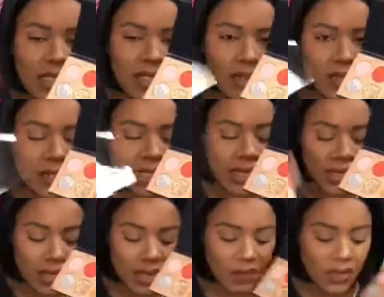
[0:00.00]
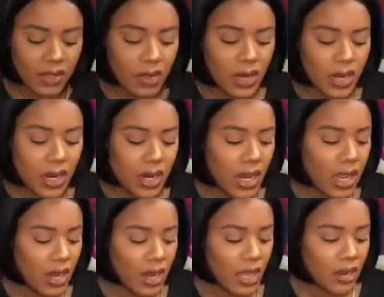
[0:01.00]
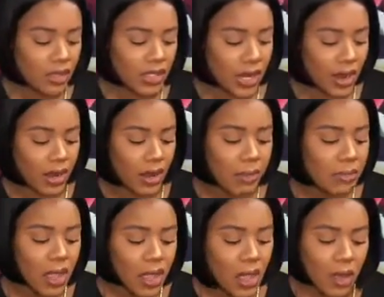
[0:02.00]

This little sticky stuff is on here and it'll tear it up.